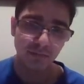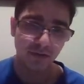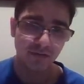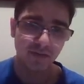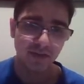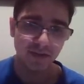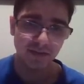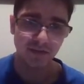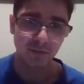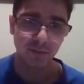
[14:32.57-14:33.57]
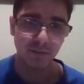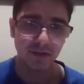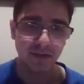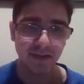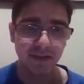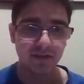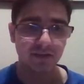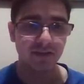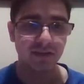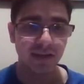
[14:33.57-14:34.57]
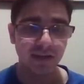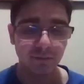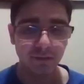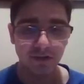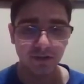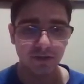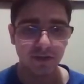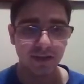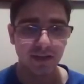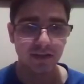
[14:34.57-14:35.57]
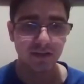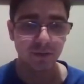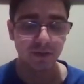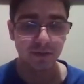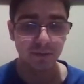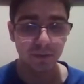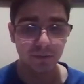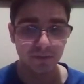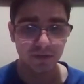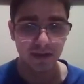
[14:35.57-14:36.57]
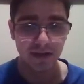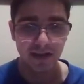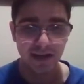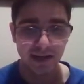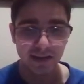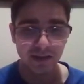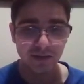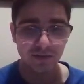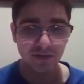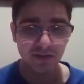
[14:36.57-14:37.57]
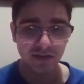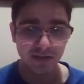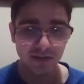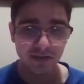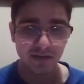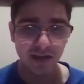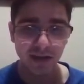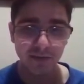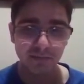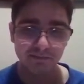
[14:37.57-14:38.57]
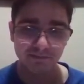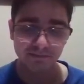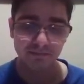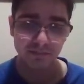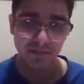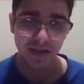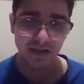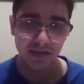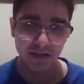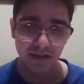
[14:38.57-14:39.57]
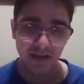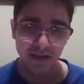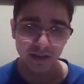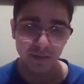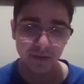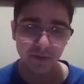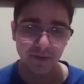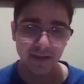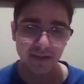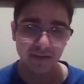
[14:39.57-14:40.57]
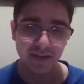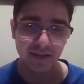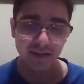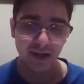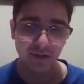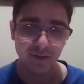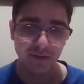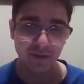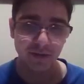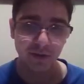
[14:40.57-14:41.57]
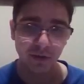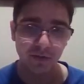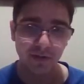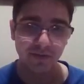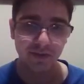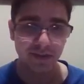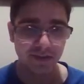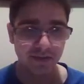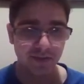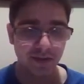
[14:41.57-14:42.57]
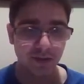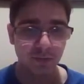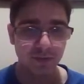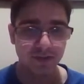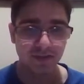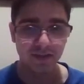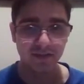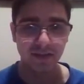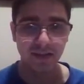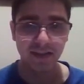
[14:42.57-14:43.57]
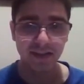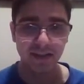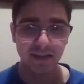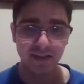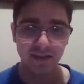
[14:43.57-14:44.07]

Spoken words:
Both of us were playing under time pressure, and well, I thought it was a good game. Let me know what you guys think in the comments below. If you like this video, please leave a like.